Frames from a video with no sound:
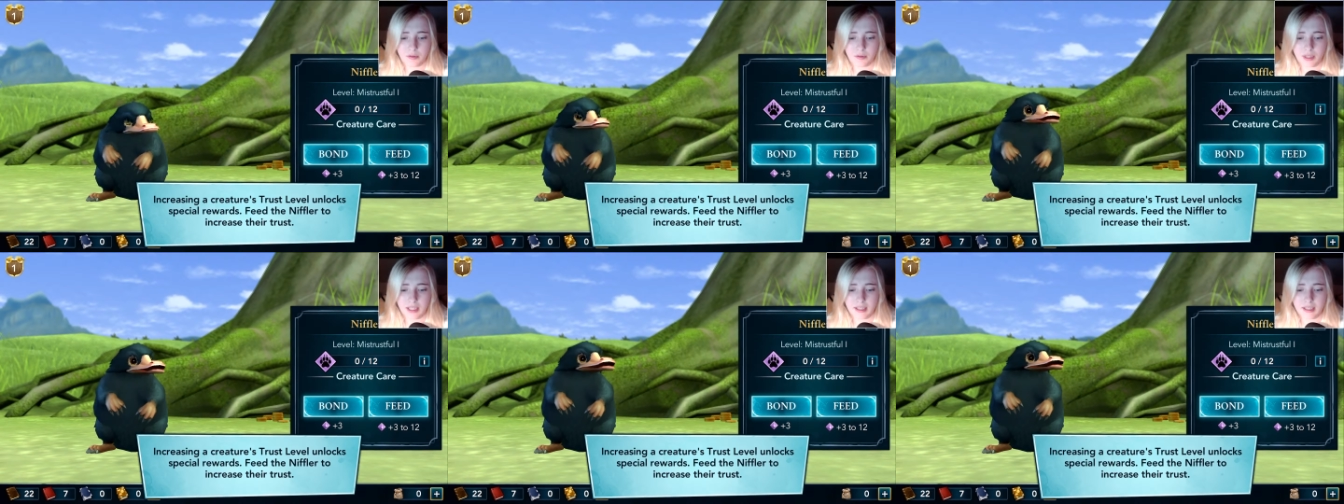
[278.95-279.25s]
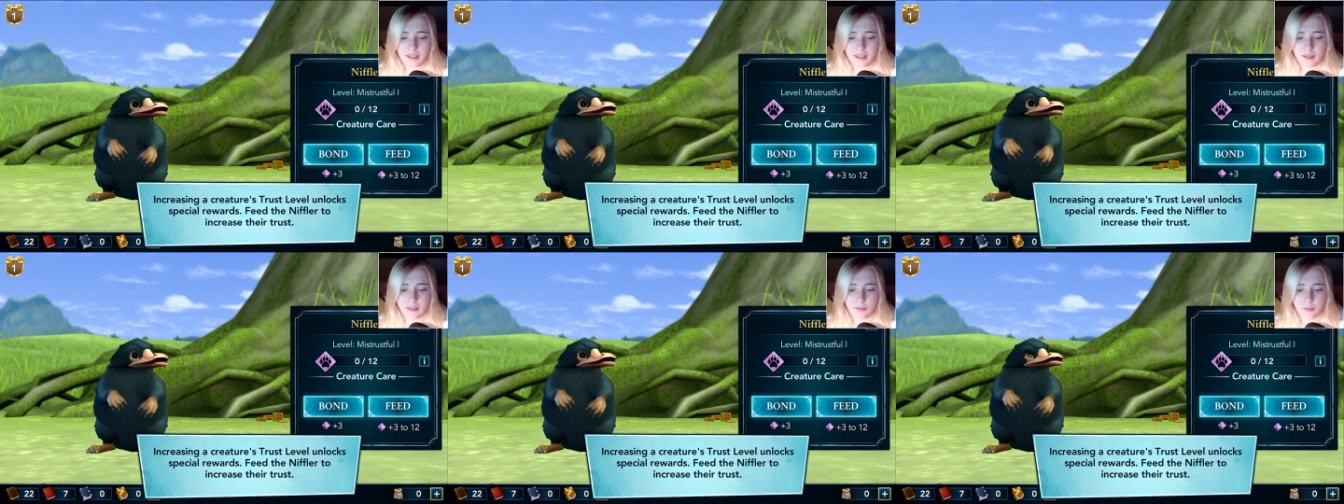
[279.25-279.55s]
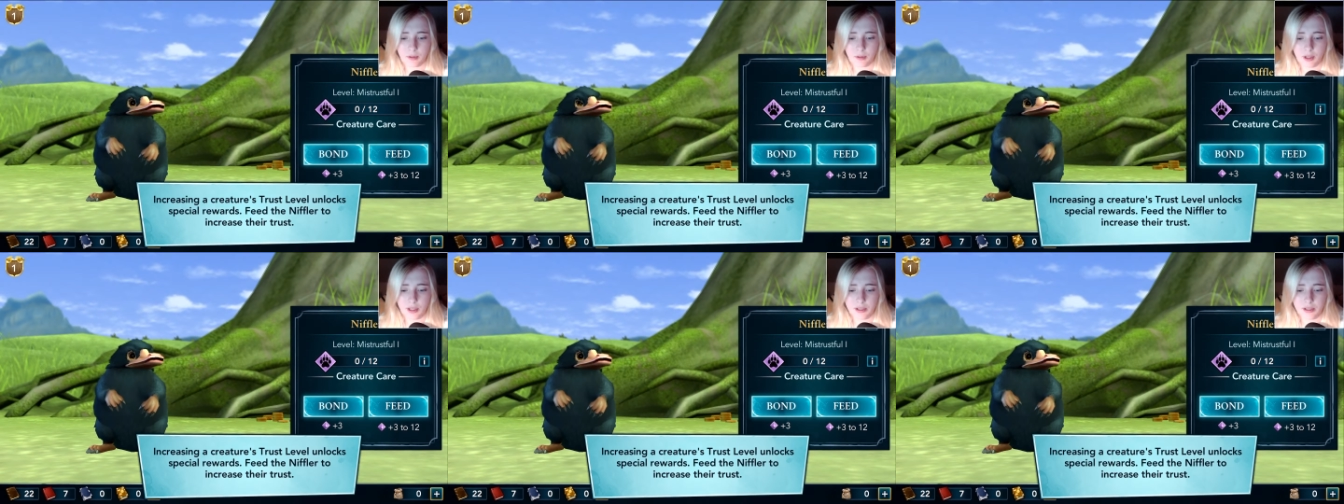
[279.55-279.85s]
Feed the
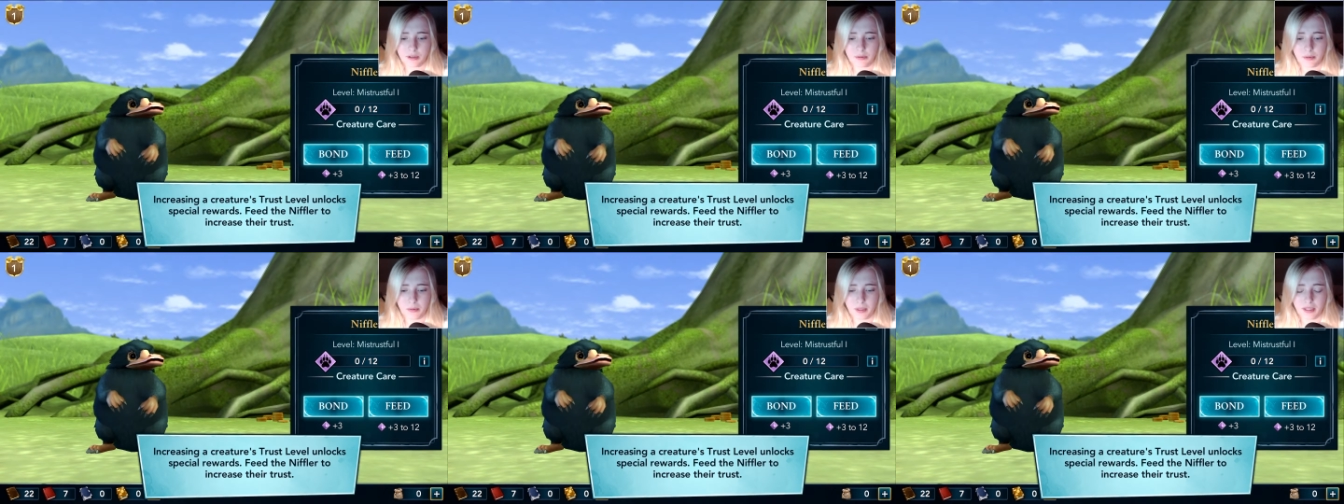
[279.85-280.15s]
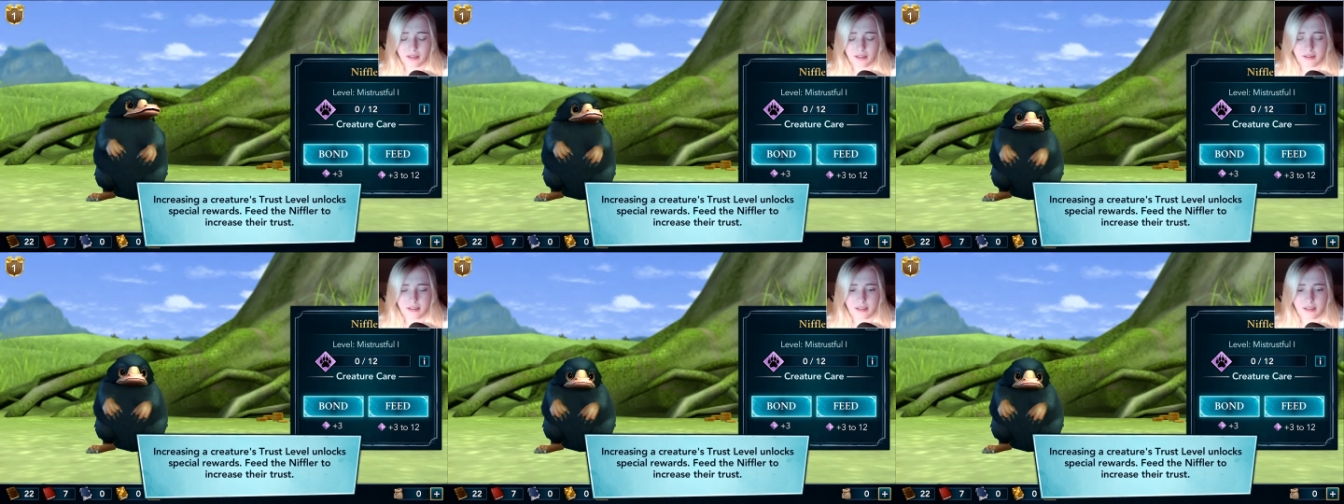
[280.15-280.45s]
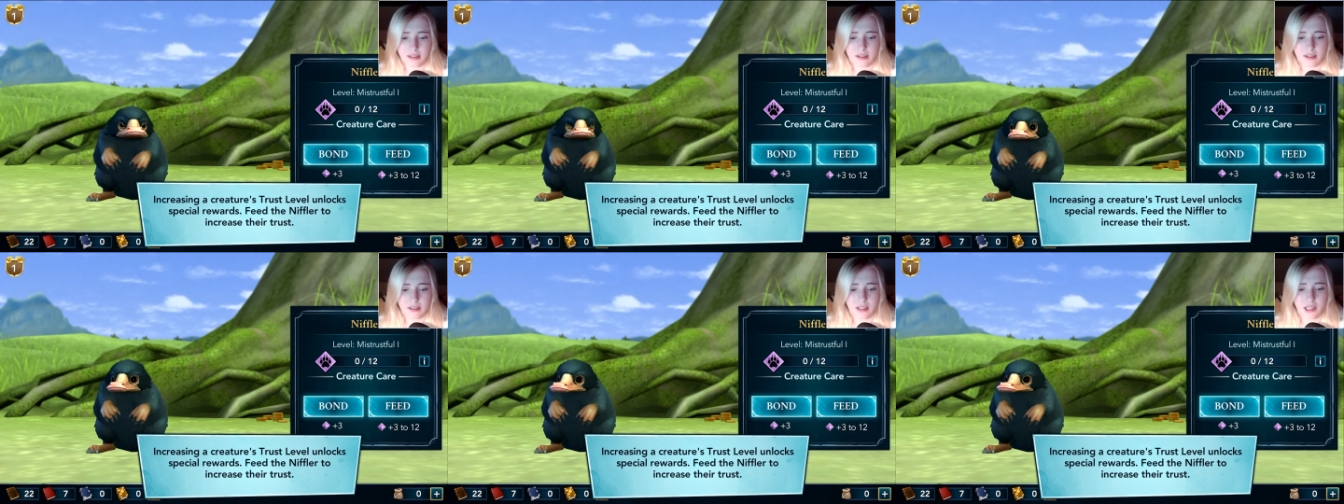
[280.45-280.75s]
Niffler to
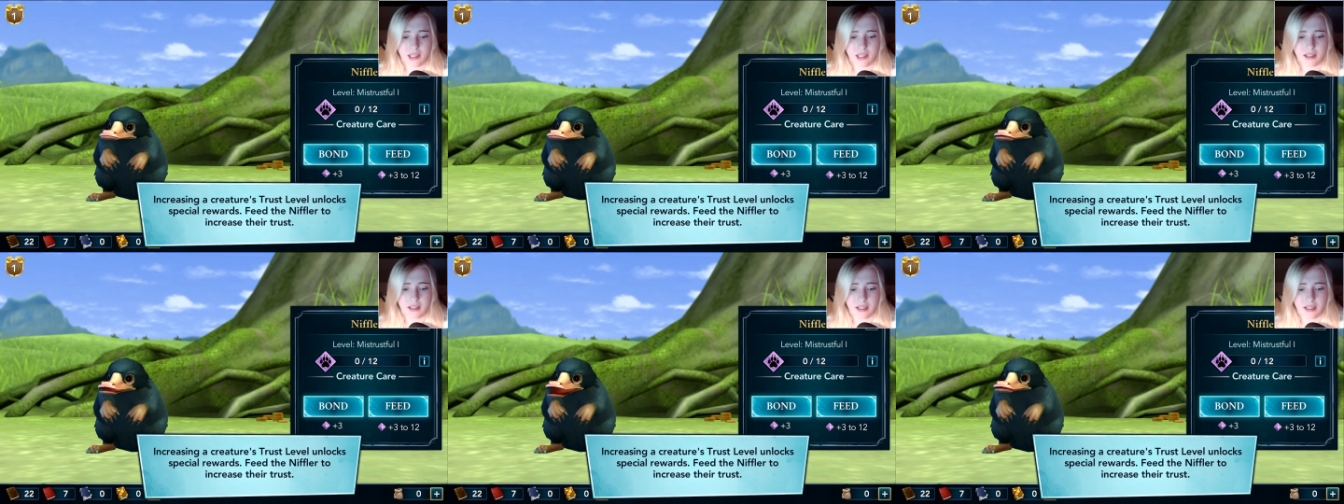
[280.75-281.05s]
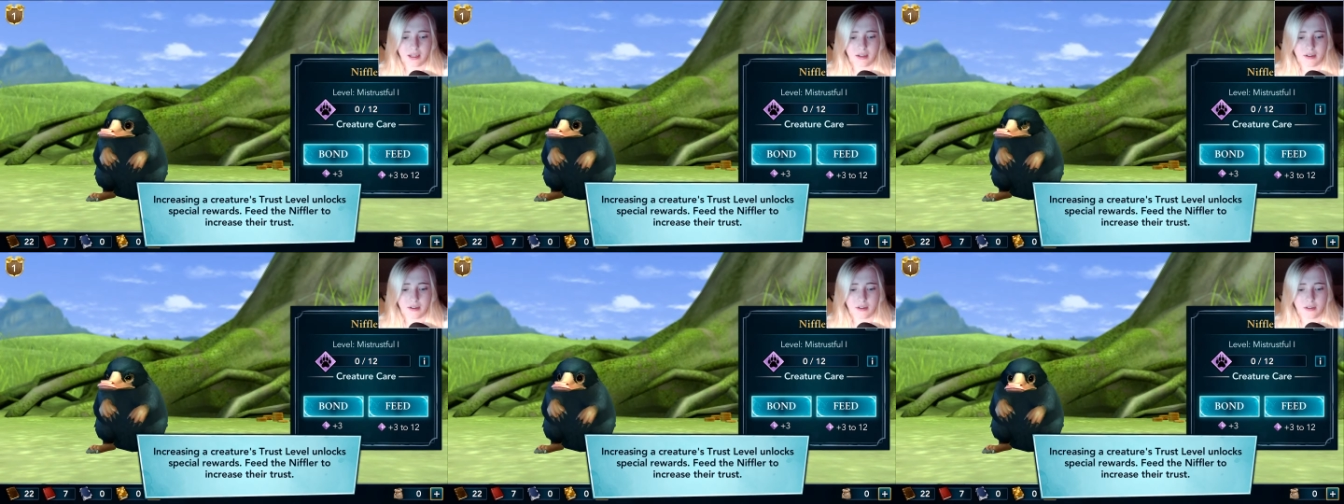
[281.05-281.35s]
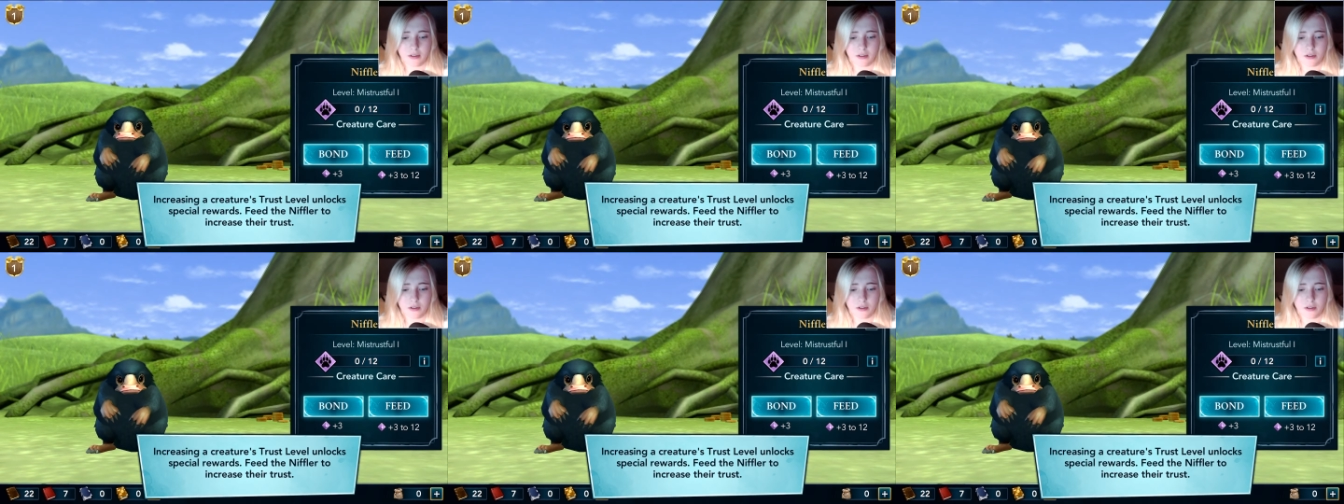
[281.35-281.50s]
increase their